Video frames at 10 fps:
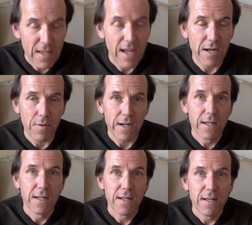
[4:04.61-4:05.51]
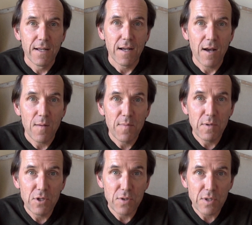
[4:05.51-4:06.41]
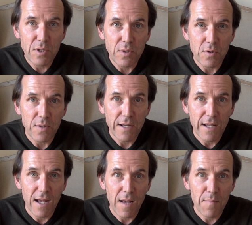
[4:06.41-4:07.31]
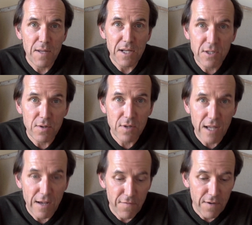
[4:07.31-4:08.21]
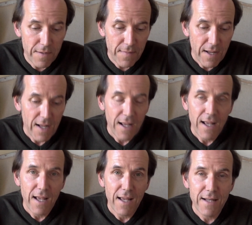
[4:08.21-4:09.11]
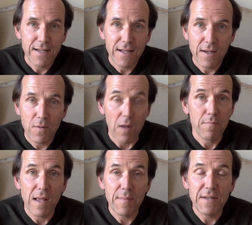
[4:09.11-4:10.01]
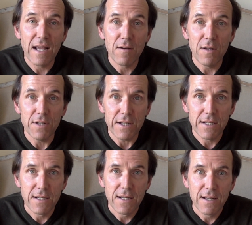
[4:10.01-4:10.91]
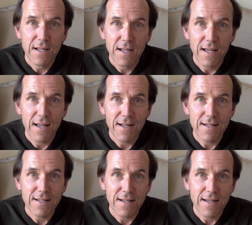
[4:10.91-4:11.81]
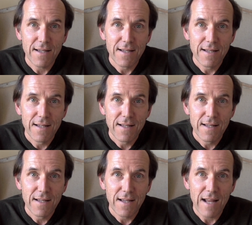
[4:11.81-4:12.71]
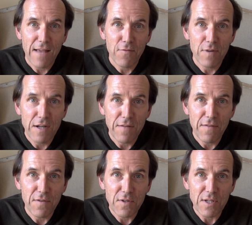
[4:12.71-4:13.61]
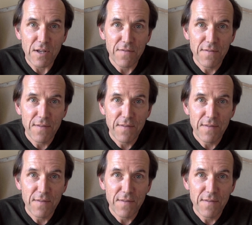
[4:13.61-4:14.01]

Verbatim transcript: Anyway, I hope you enjoy the story. Uh, please do look out for it, and uh, well, maybe download it and uh, and have a read of it for yourself.